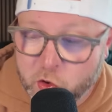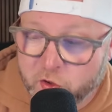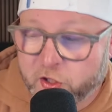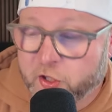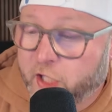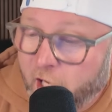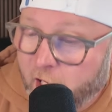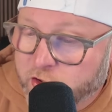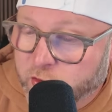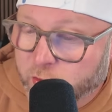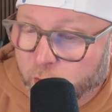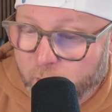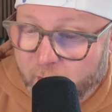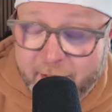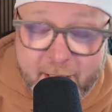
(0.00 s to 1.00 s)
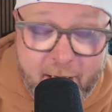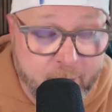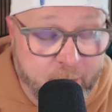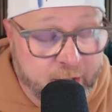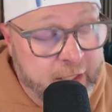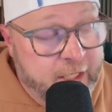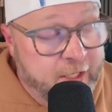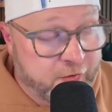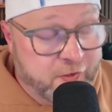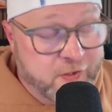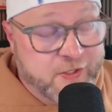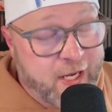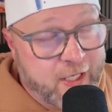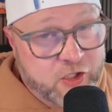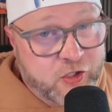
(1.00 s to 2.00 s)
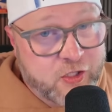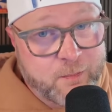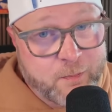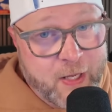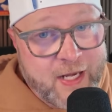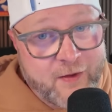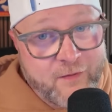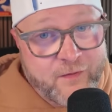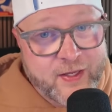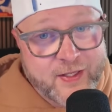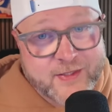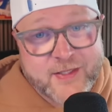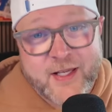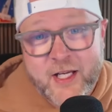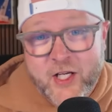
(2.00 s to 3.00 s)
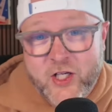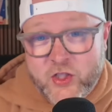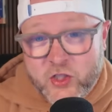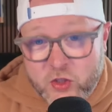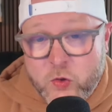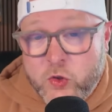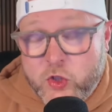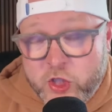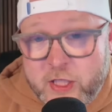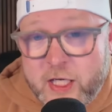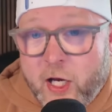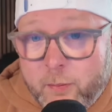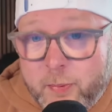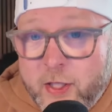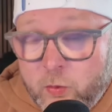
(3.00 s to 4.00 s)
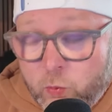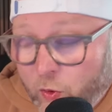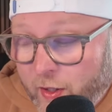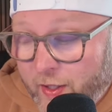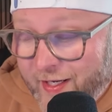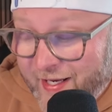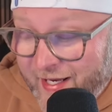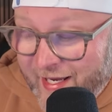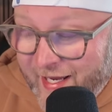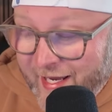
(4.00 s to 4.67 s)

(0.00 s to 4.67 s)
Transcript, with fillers: it the natural way. Yeah, but there's actually benefits to G L P one